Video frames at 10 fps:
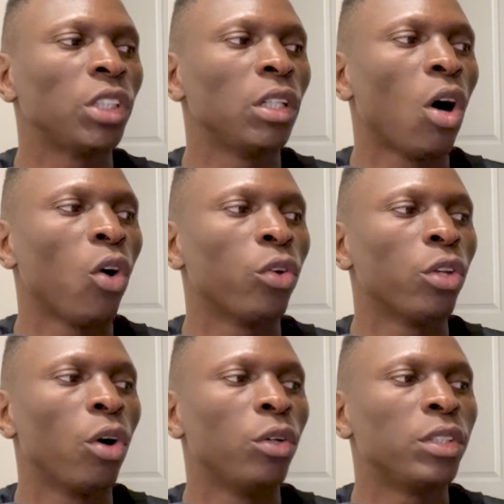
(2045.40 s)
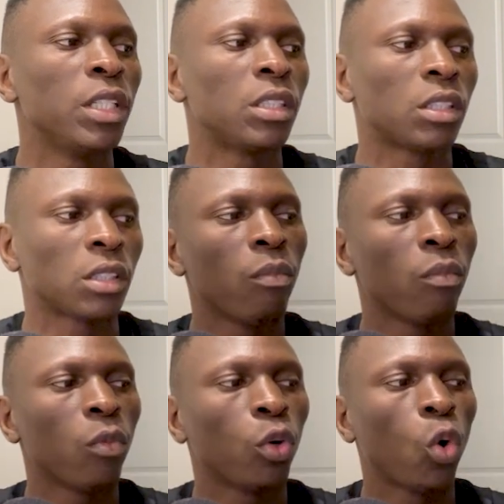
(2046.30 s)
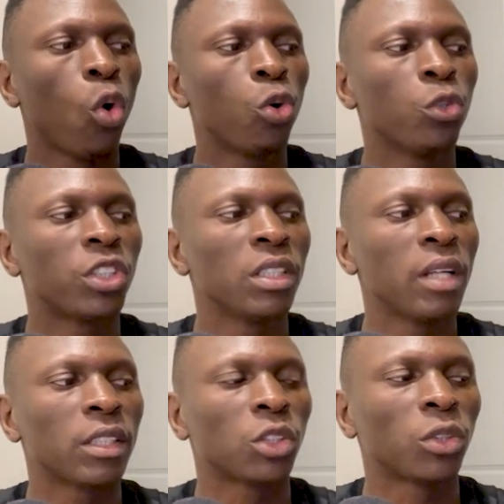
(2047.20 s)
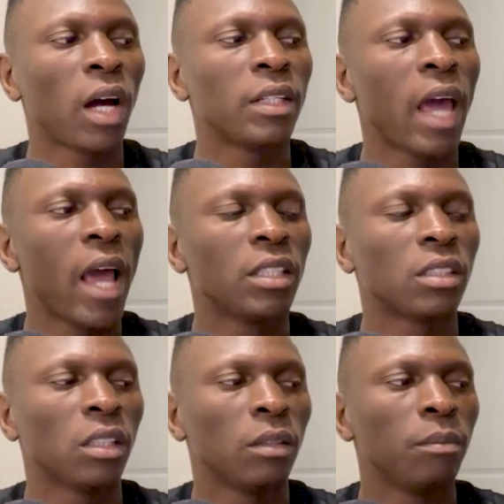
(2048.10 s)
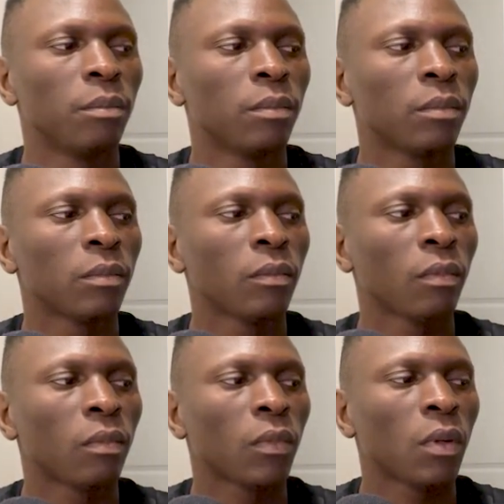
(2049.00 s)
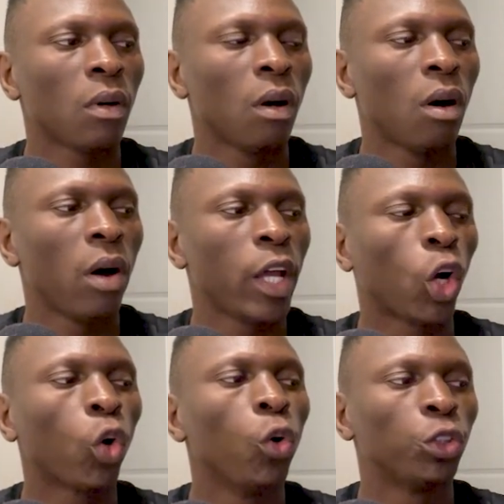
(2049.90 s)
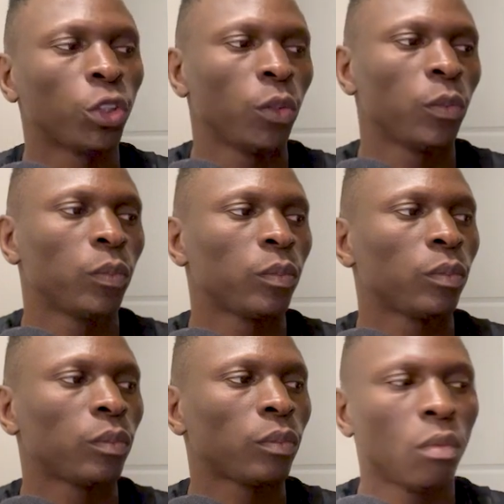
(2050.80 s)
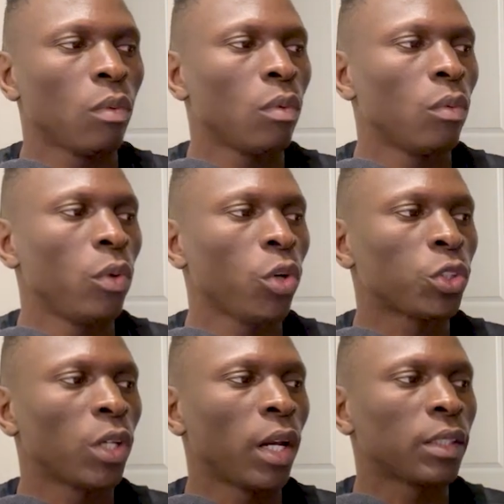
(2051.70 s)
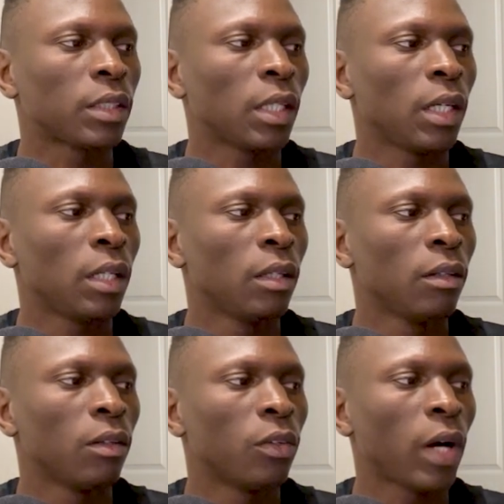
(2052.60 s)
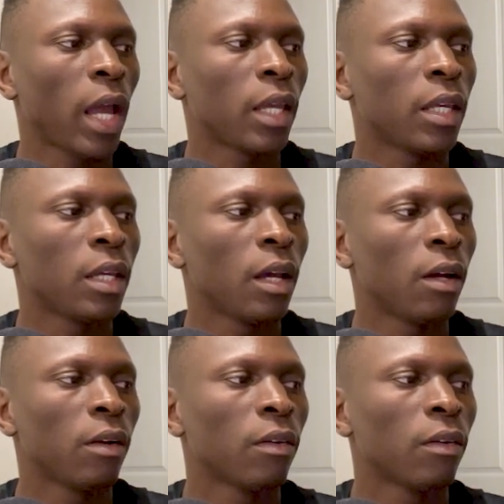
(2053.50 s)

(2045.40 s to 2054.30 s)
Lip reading: on this Goroutine that's run as a closure. You're also gonna say right here,